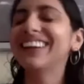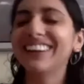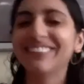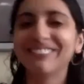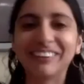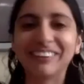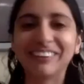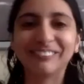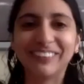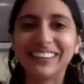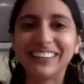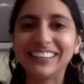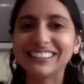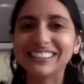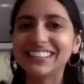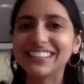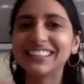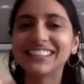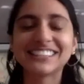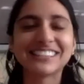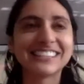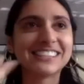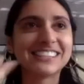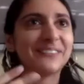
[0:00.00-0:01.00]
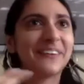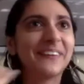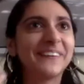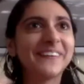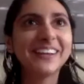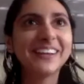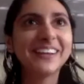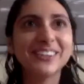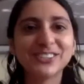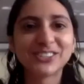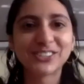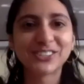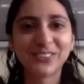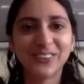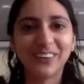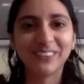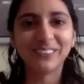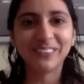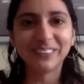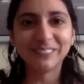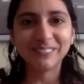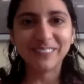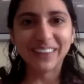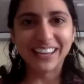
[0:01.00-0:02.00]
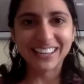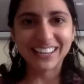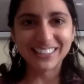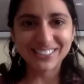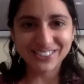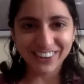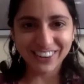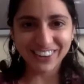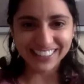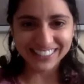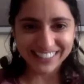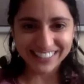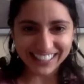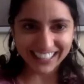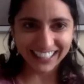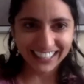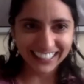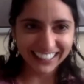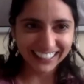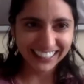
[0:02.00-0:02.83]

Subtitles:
everybody, see this is very usual with me and Tracy.